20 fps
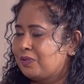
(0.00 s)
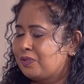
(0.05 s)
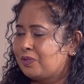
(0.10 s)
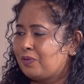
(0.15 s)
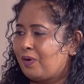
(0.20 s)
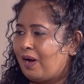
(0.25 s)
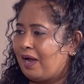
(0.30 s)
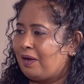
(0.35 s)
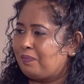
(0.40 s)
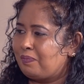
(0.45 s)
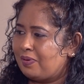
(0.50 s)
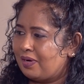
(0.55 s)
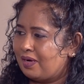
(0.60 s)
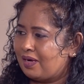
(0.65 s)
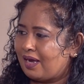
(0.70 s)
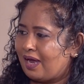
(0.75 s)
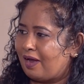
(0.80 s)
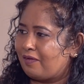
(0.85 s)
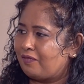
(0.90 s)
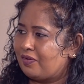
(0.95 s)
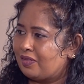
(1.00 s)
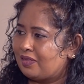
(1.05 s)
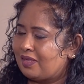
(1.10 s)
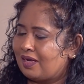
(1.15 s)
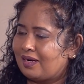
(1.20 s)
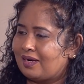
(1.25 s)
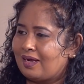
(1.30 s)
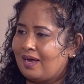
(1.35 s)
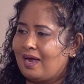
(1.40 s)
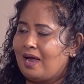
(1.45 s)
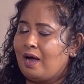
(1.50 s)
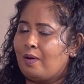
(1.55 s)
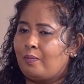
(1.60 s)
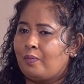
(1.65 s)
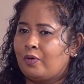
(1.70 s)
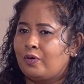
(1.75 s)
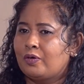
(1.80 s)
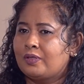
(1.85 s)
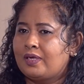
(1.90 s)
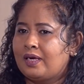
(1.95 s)
So I've been having that
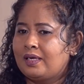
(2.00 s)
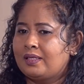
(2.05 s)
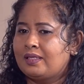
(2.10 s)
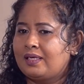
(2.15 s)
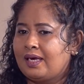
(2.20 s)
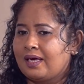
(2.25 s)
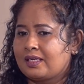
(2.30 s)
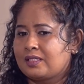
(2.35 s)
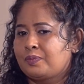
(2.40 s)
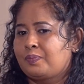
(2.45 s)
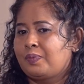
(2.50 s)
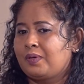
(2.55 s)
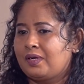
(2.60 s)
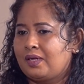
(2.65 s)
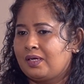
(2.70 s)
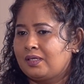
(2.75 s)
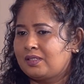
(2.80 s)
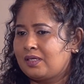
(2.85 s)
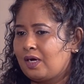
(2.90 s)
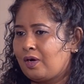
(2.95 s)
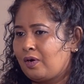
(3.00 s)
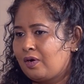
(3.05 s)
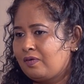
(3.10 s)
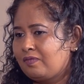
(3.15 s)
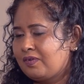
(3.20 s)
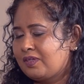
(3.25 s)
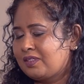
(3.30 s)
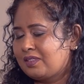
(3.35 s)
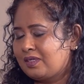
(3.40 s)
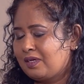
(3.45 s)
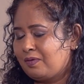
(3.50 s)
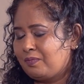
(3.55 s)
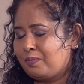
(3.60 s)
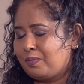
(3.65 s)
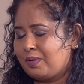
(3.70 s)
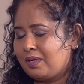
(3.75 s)
more than the experience. I always say